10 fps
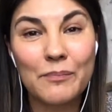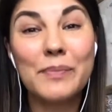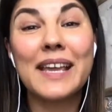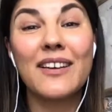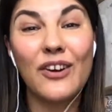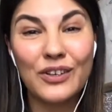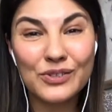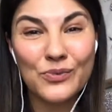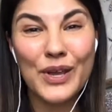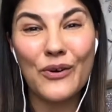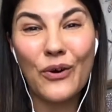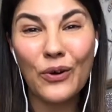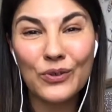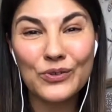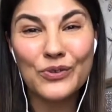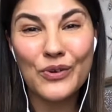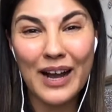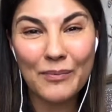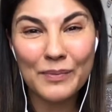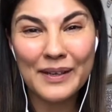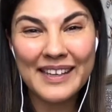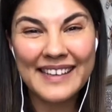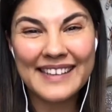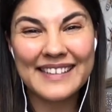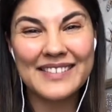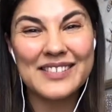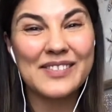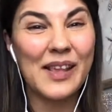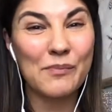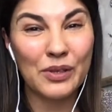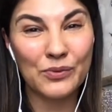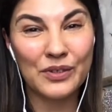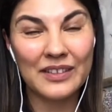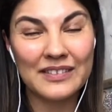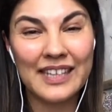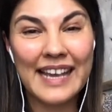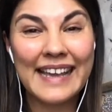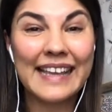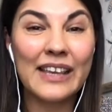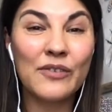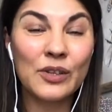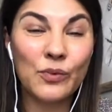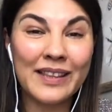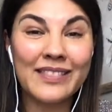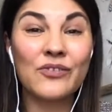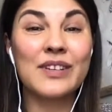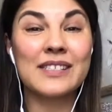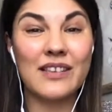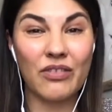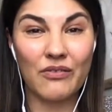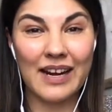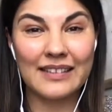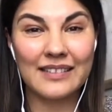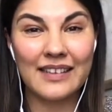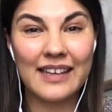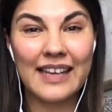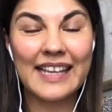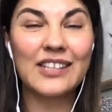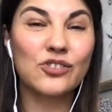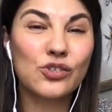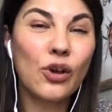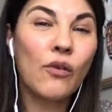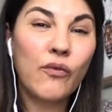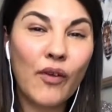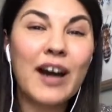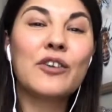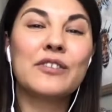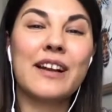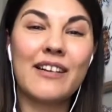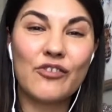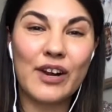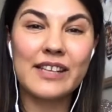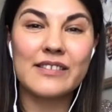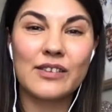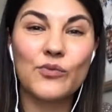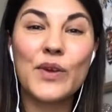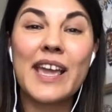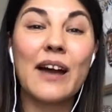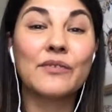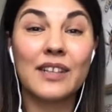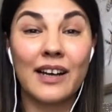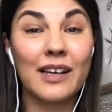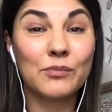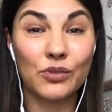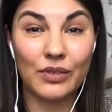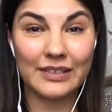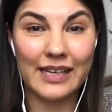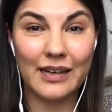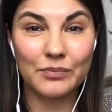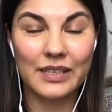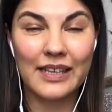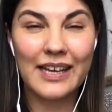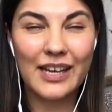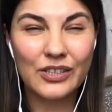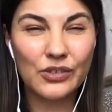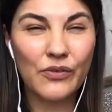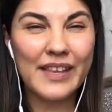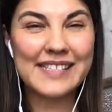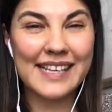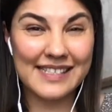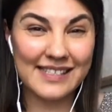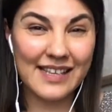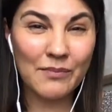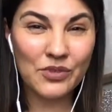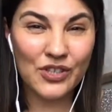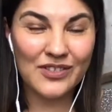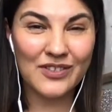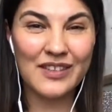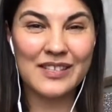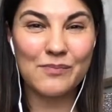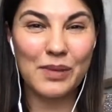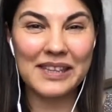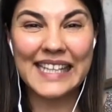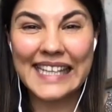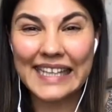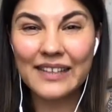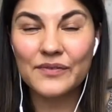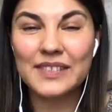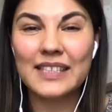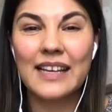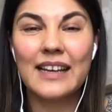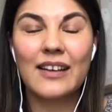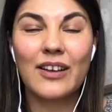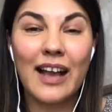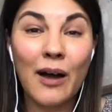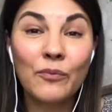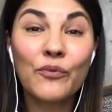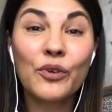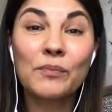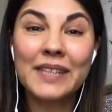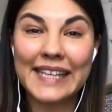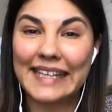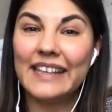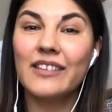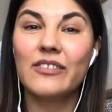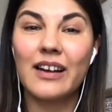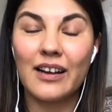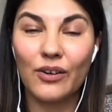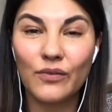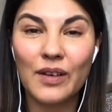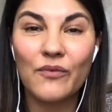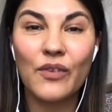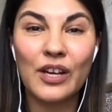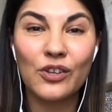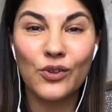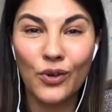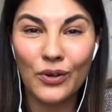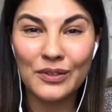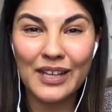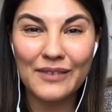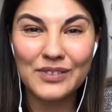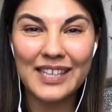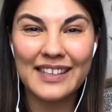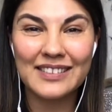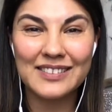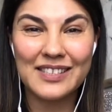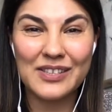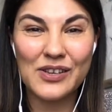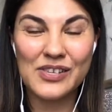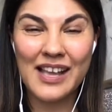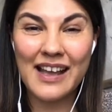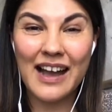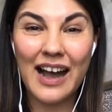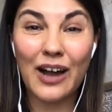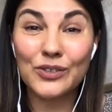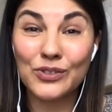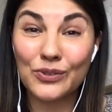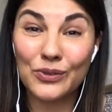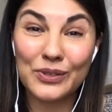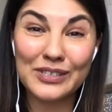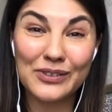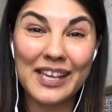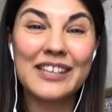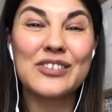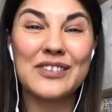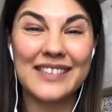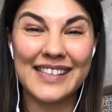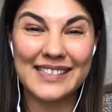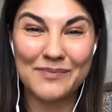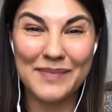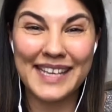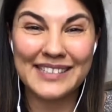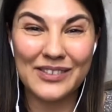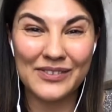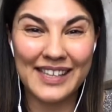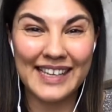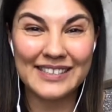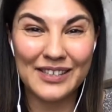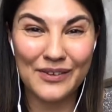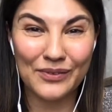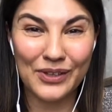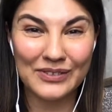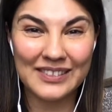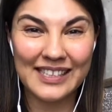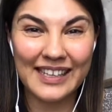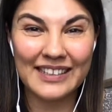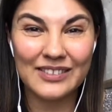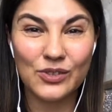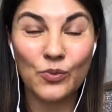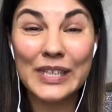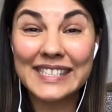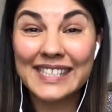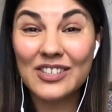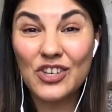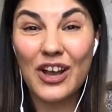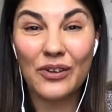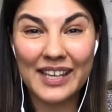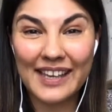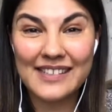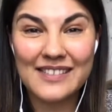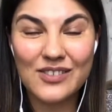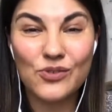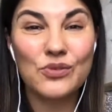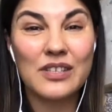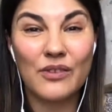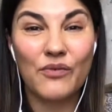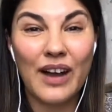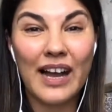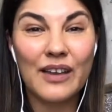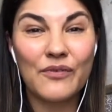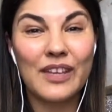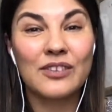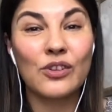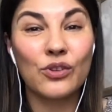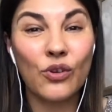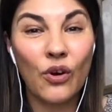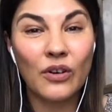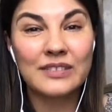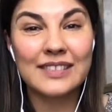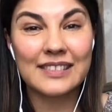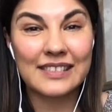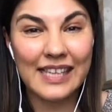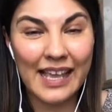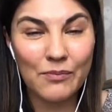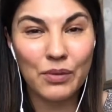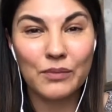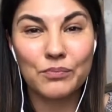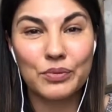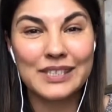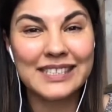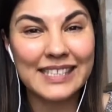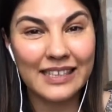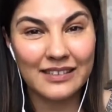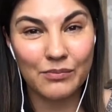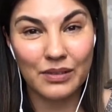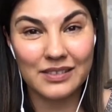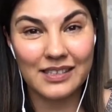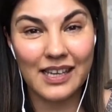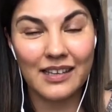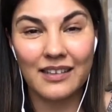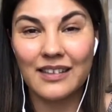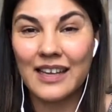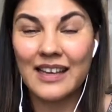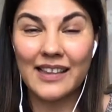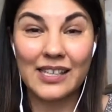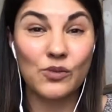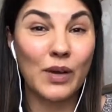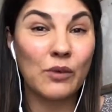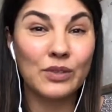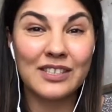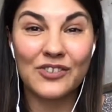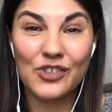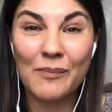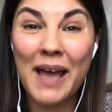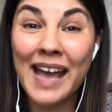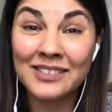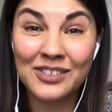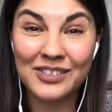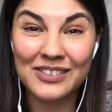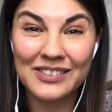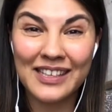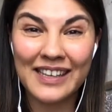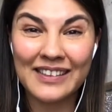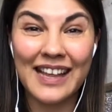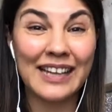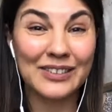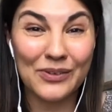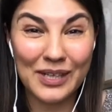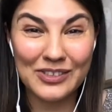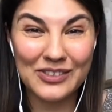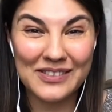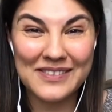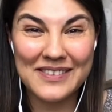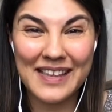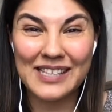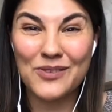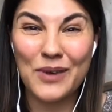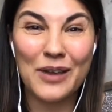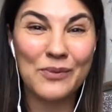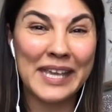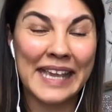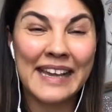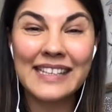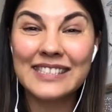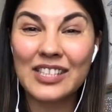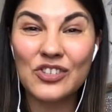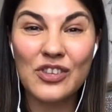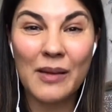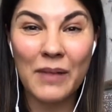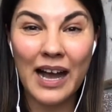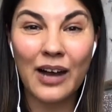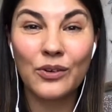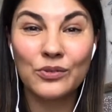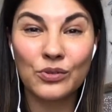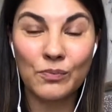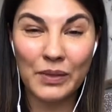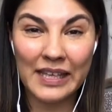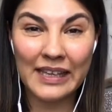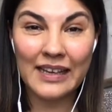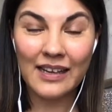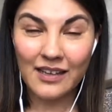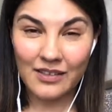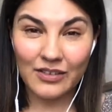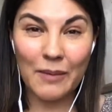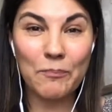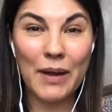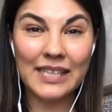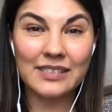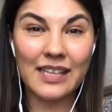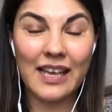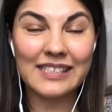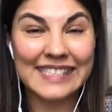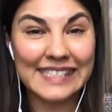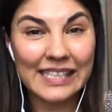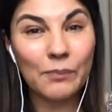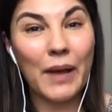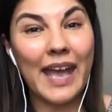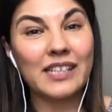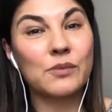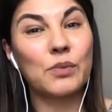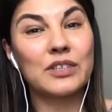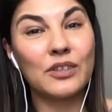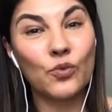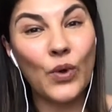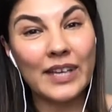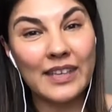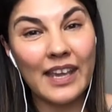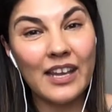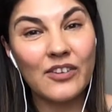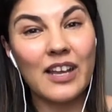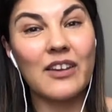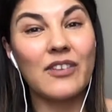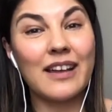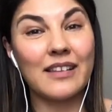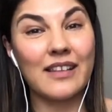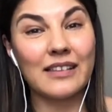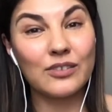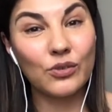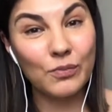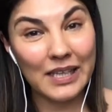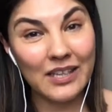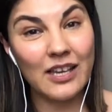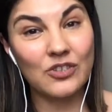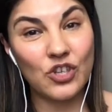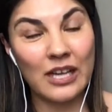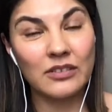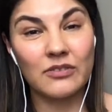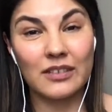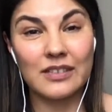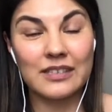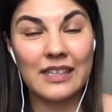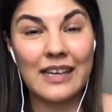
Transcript: Because we all grew up in the stable world, even when there is a threat, it's so far on the horizon, we have time to adapt. So these assumptions, these beliefs come from the era of a very long life cycles. This is our school education is based on the idea of long cycles. We teach our kids to survive in a long, stable, predictable cycle. That's why we teach them answers, not questions. That's why we teach them how to be the best deep expert in one area rather than to be a generalist.